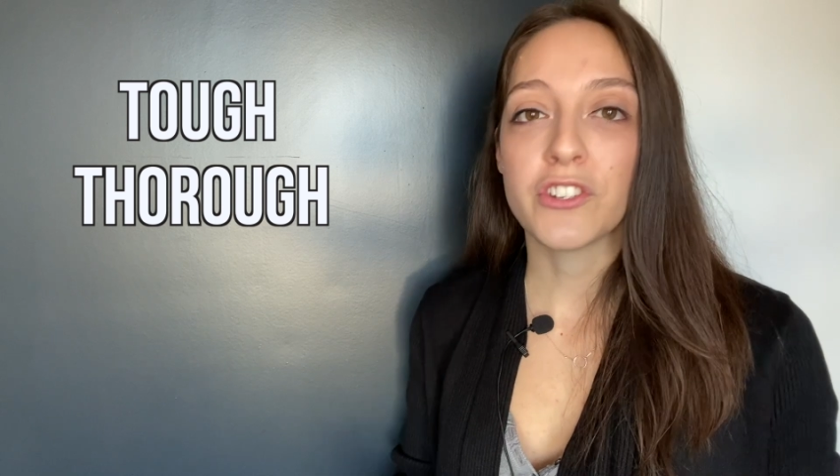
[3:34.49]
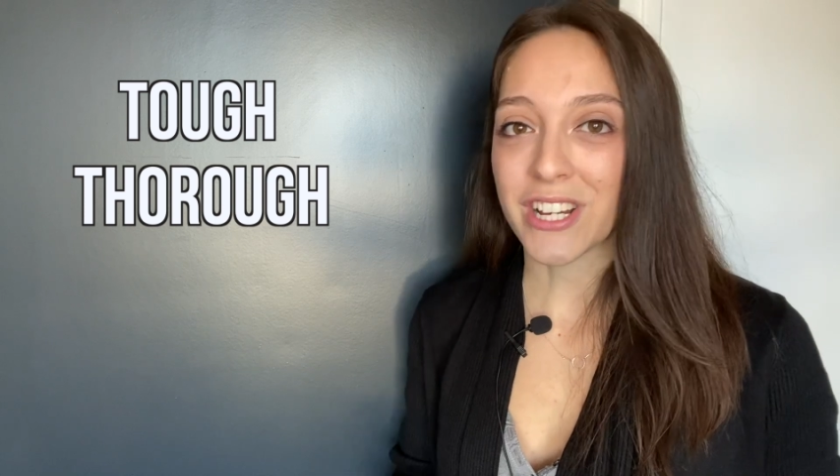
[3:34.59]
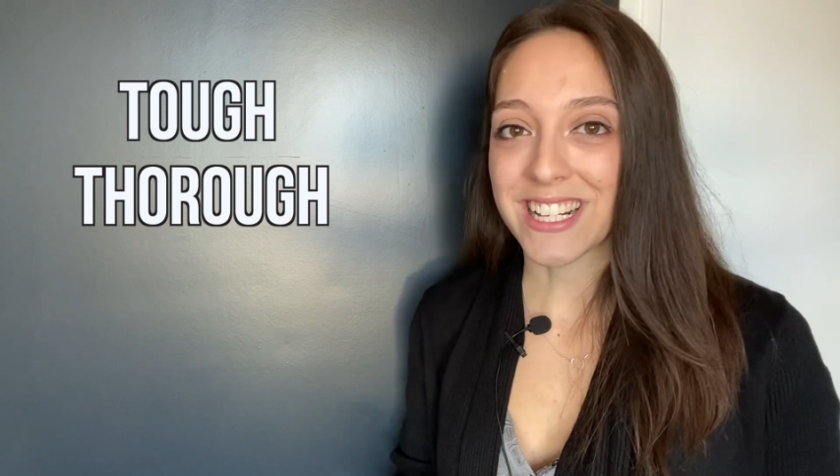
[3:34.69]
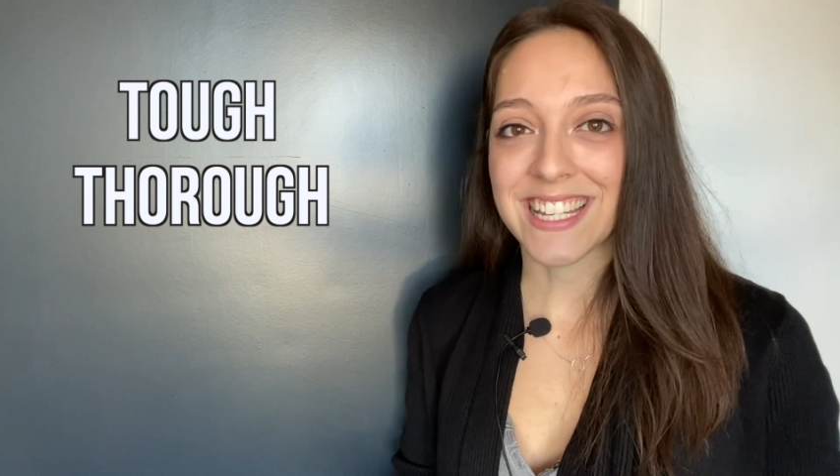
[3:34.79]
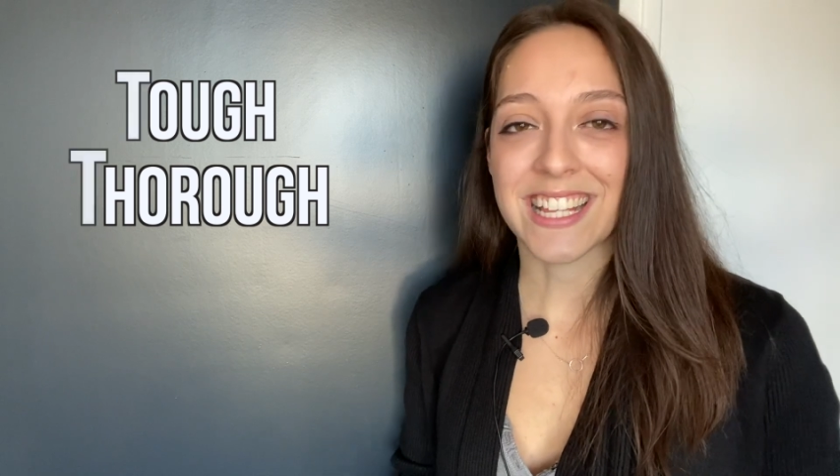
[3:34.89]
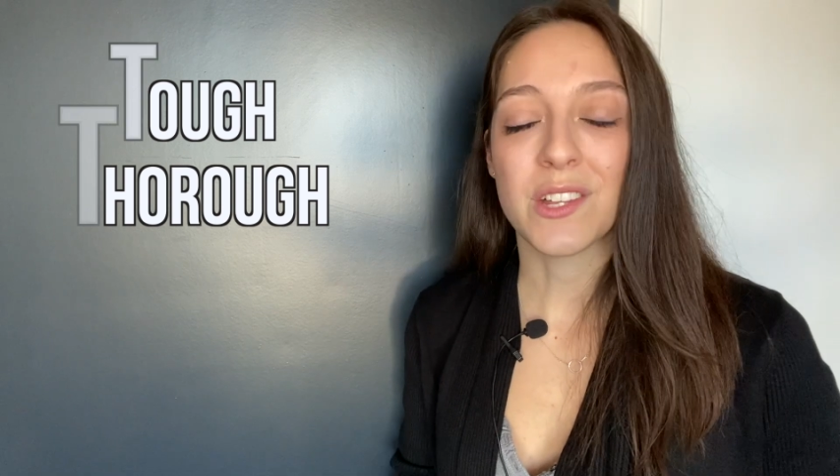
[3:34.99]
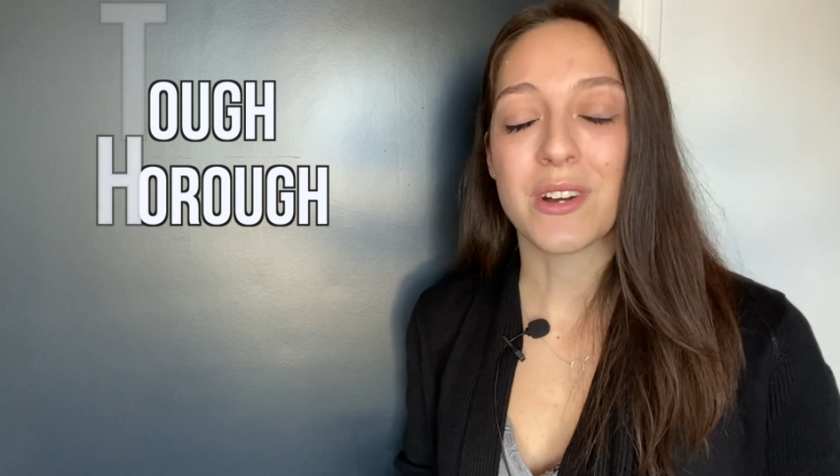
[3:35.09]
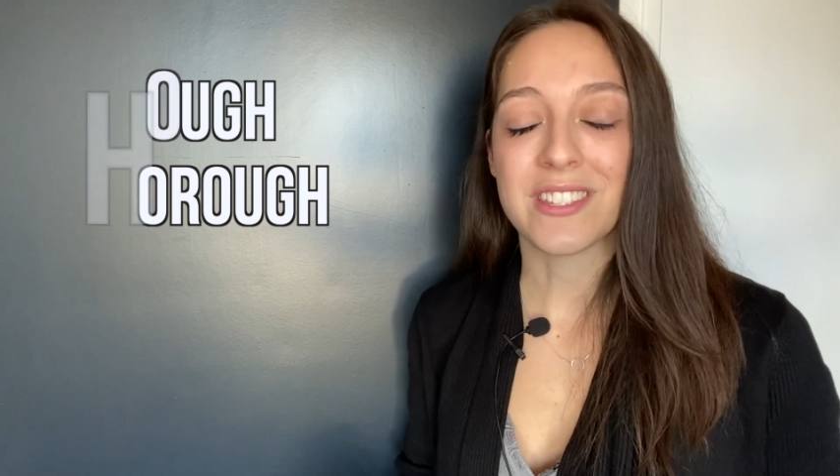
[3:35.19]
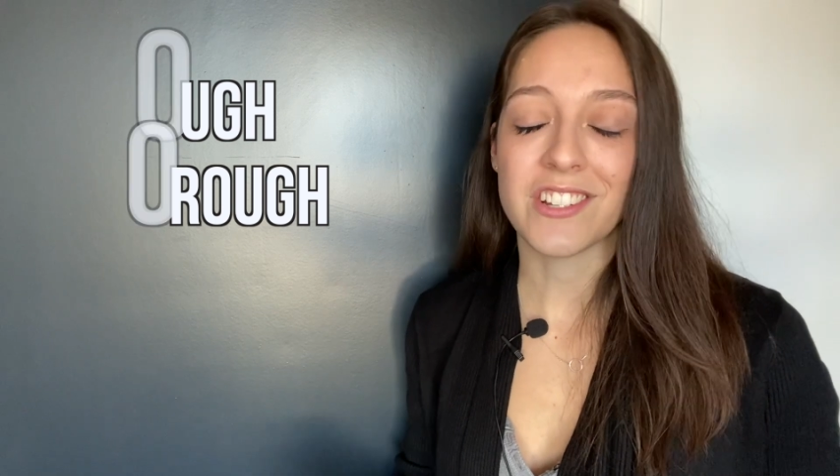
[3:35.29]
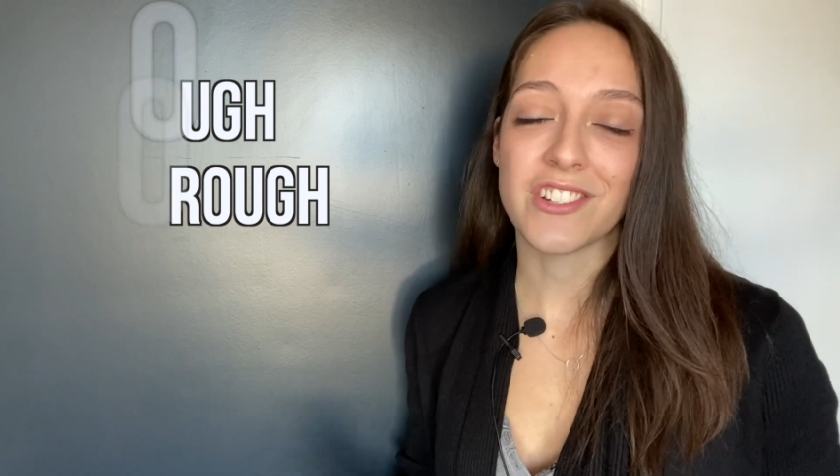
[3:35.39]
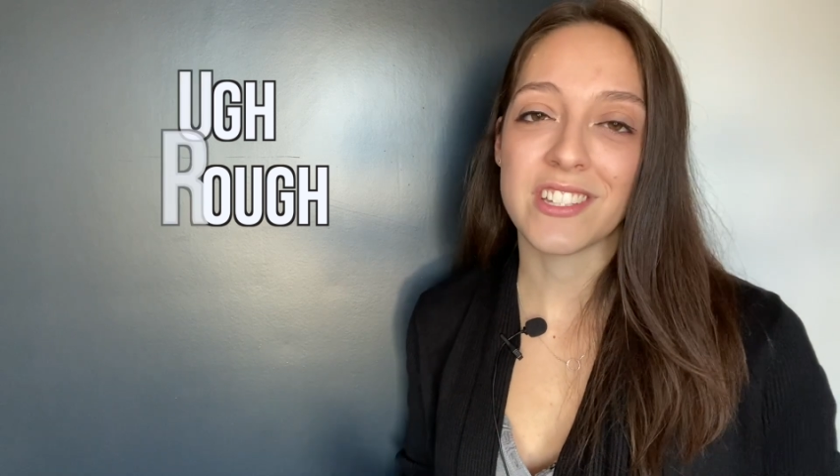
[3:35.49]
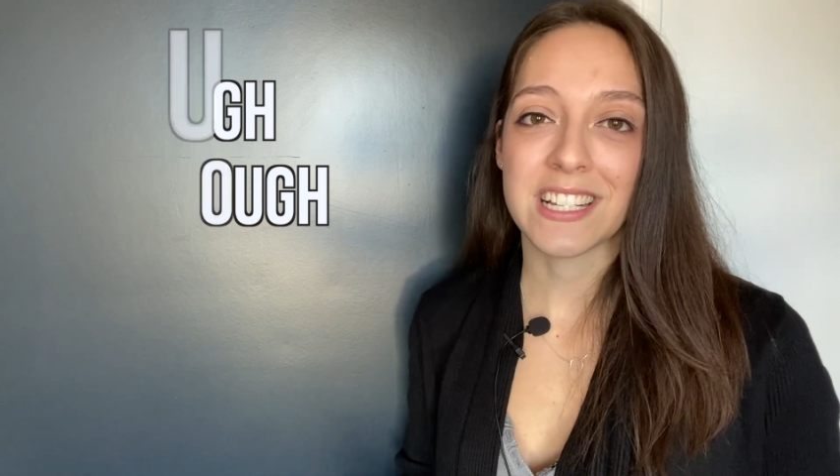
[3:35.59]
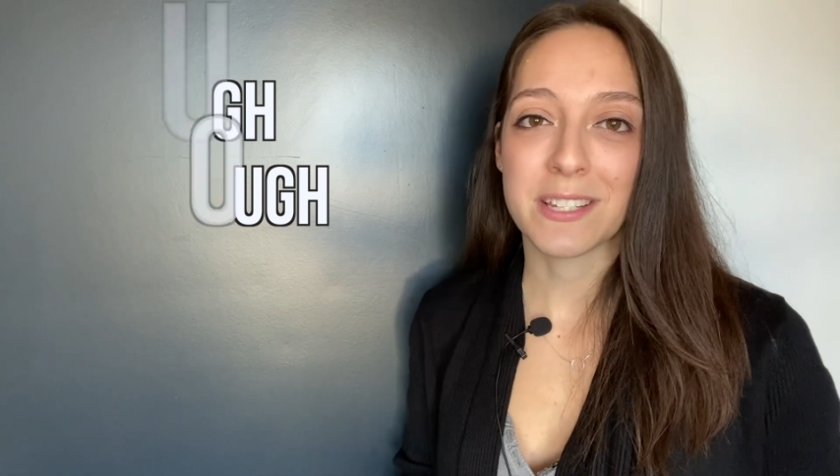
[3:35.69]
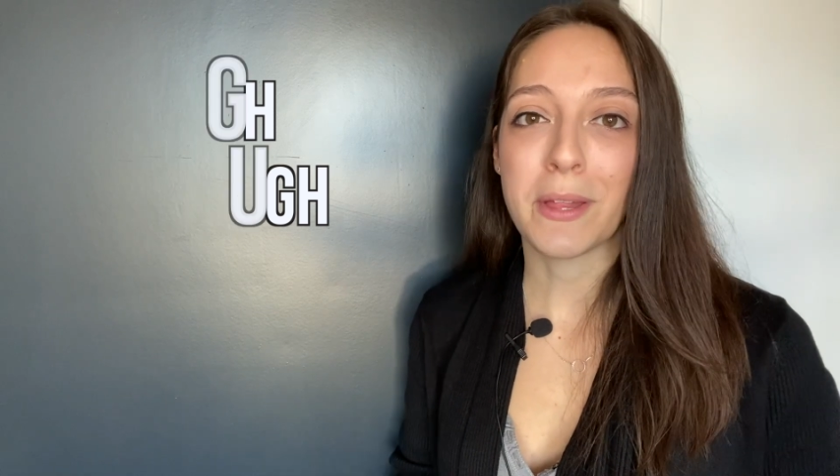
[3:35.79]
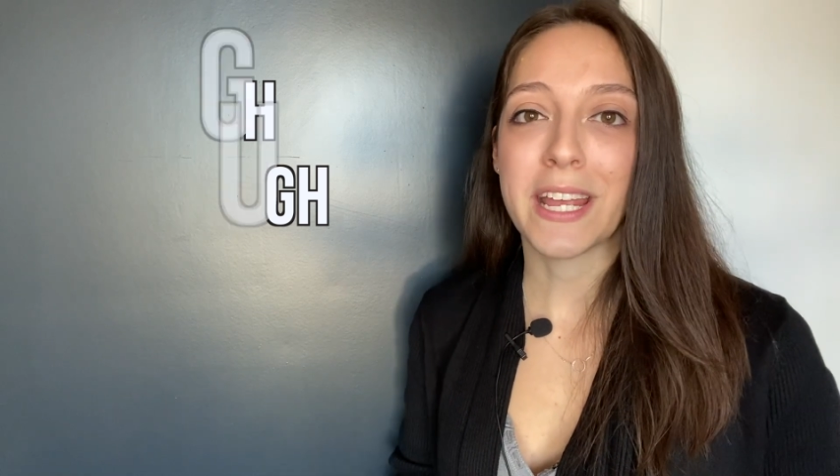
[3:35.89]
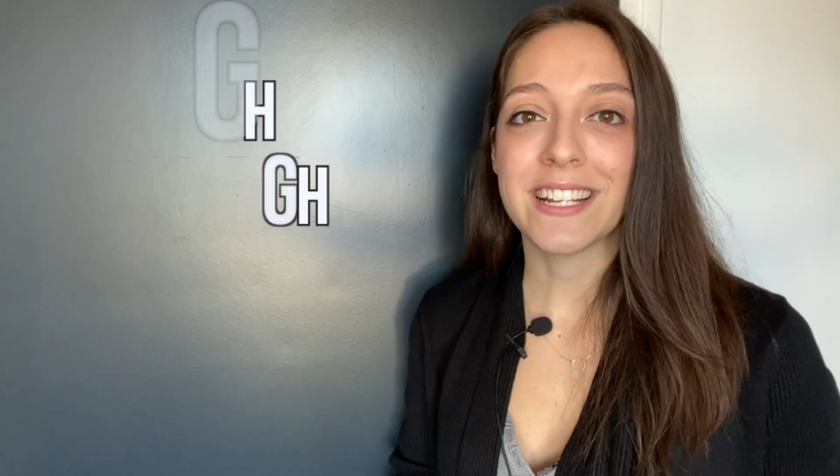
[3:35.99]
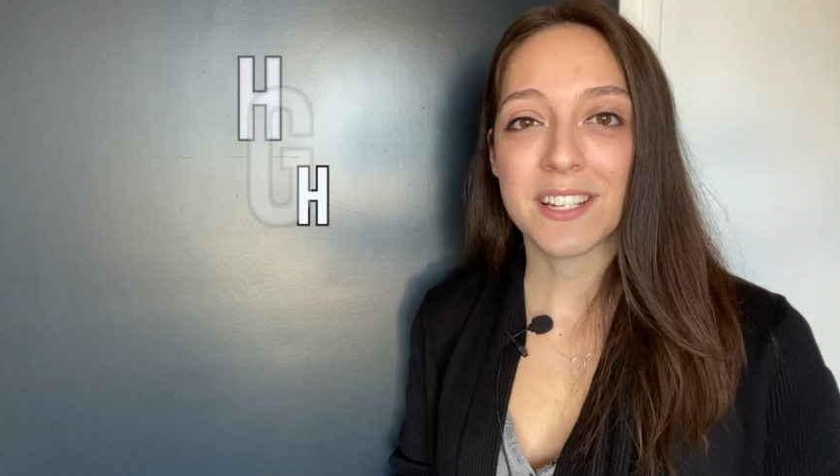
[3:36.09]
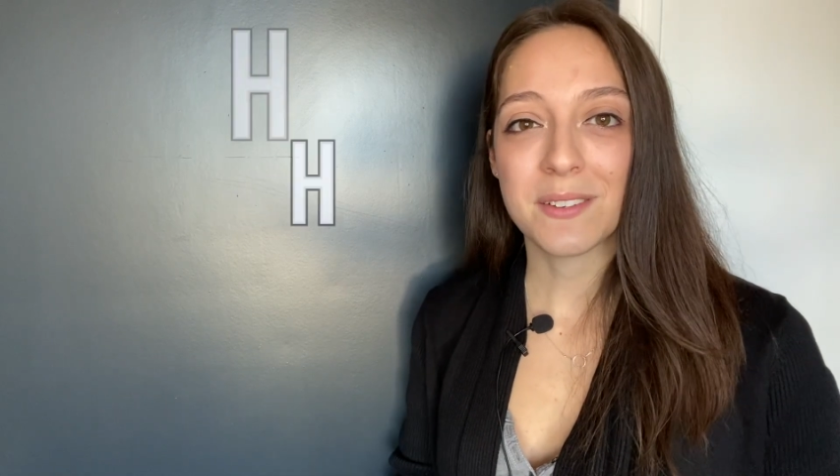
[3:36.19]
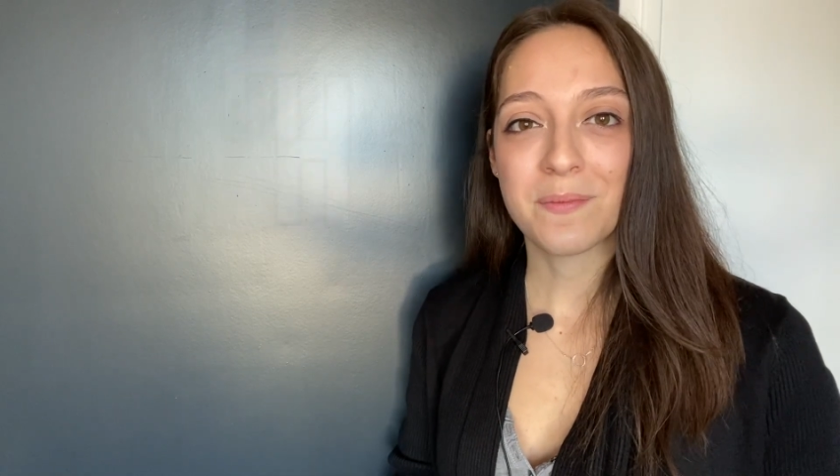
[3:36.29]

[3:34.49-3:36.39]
tricks like the ones I just explained.